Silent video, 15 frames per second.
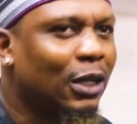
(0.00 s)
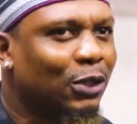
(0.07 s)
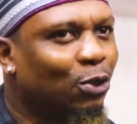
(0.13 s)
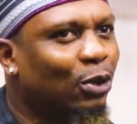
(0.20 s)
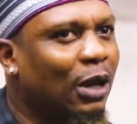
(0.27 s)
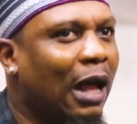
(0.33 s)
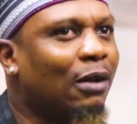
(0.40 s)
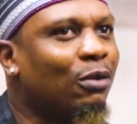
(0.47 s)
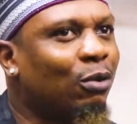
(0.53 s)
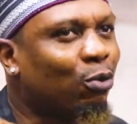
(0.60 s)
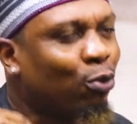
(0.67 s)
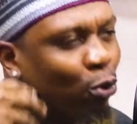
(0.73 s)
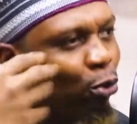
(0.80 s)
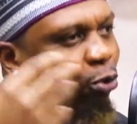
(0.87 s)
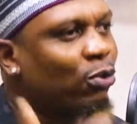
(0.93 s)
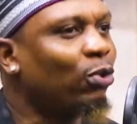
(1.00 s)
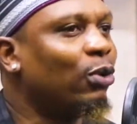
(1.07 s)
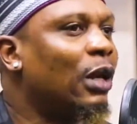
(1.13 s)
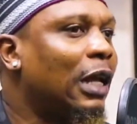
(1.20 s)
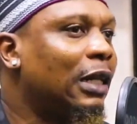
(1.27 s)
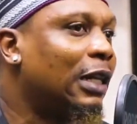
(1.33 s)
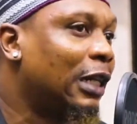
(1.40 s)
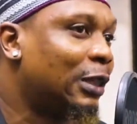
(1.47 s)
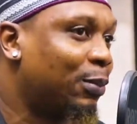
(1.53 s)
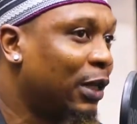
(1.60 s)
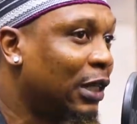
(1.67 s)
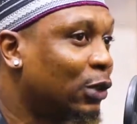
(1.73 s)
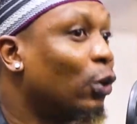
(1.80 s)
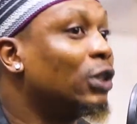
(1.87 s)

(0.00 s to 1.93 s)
So now, good learning experience.